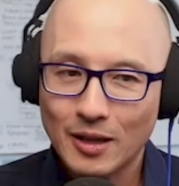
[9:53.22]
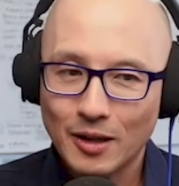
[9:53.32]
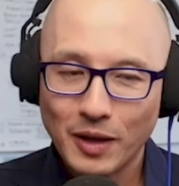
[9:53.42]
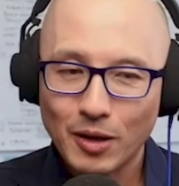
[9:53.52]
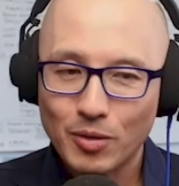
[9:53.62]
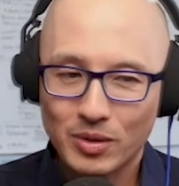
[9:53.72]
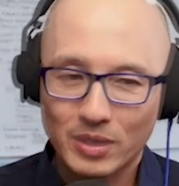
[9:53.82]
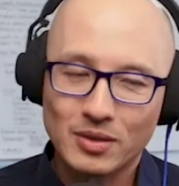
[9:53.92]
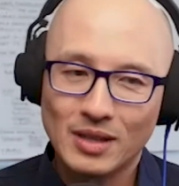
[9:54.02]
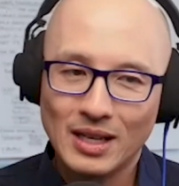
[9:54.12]
The other thing
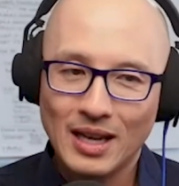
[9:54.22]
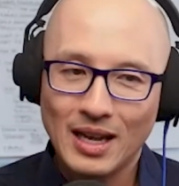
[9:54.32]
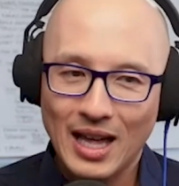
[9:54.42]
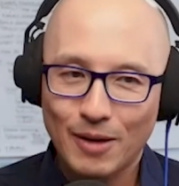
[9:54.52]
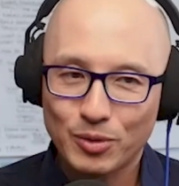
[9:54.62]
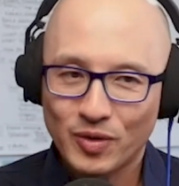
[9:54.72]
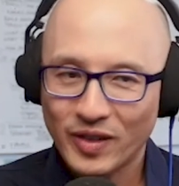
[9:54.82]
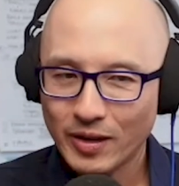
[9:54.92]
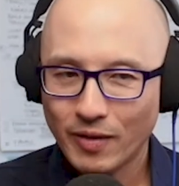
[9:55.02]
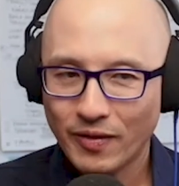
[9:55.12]
was I
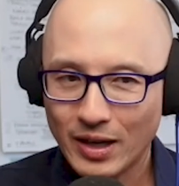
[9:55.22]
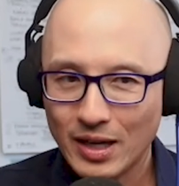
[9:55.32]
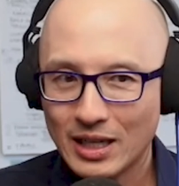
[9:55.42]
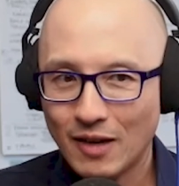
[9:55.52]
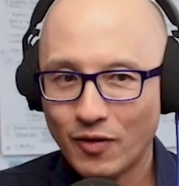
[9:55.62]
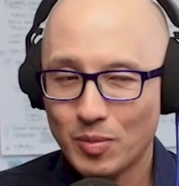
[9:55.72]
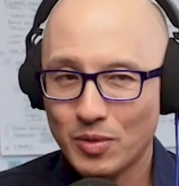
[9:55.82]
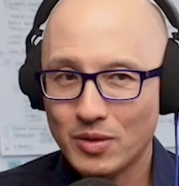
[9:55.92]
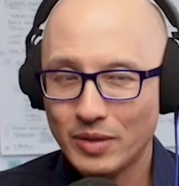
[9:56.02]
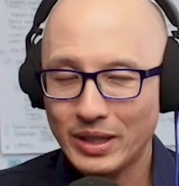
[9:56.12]
was very, very
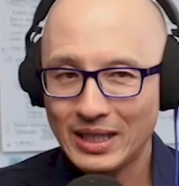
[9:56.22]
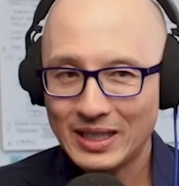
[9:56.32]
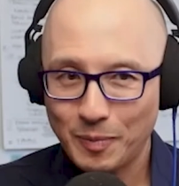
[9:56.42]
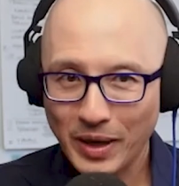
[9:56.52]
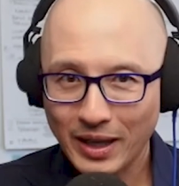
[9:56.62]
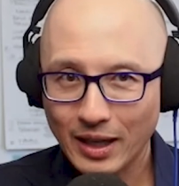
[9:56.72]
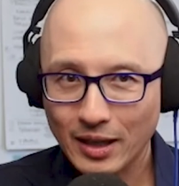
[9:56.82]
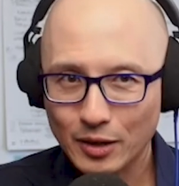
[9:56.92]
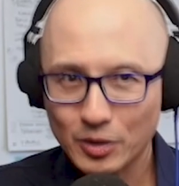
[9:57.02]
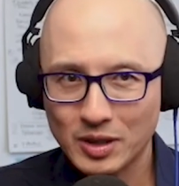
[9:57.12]
uncomfortable
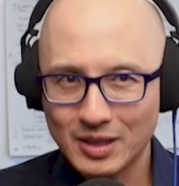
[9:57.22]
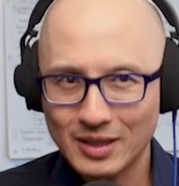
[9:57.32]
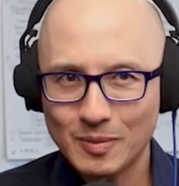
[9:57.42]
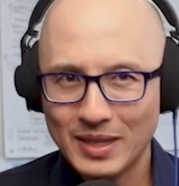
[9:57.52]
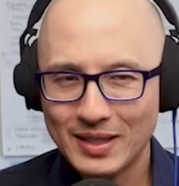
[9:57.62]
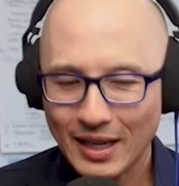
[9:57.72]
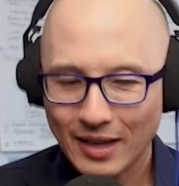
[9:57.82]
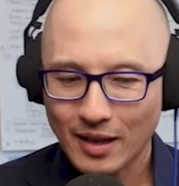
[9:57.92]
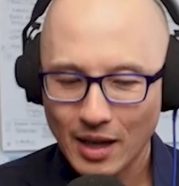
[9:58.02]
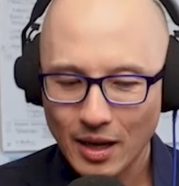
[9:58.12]
speaking English because it's my
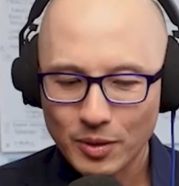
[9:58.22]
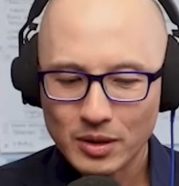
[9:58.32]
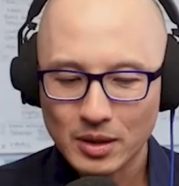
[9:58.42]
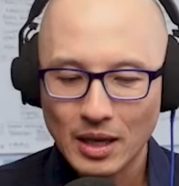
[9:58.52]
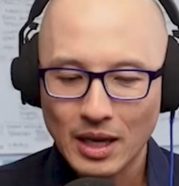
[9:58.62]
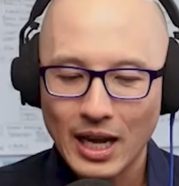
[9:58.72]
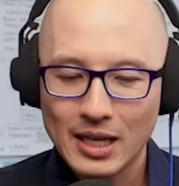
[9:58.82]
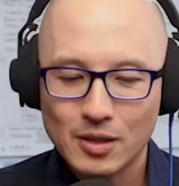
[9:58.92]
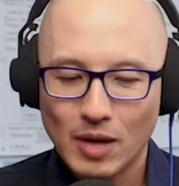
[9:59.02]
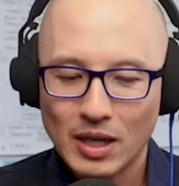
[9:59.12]
second language,
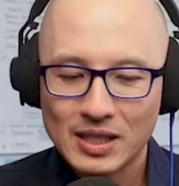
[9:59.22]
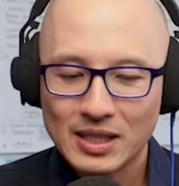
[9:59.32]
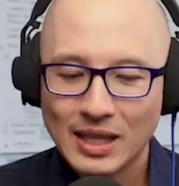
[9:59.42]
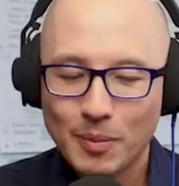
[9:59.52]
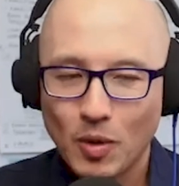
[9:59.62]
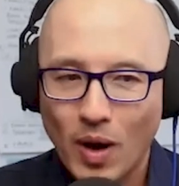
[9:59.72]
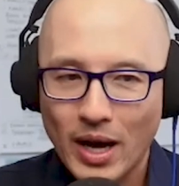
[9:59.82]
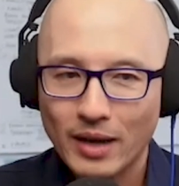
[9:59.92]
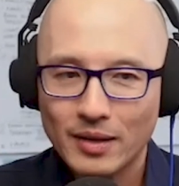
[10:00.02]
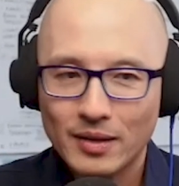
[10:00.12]
and so I just kept
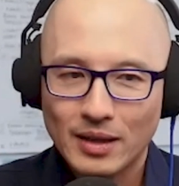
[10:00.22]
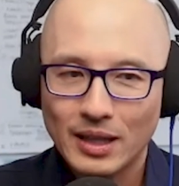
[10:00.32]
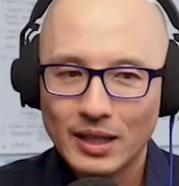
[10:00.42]
quiet.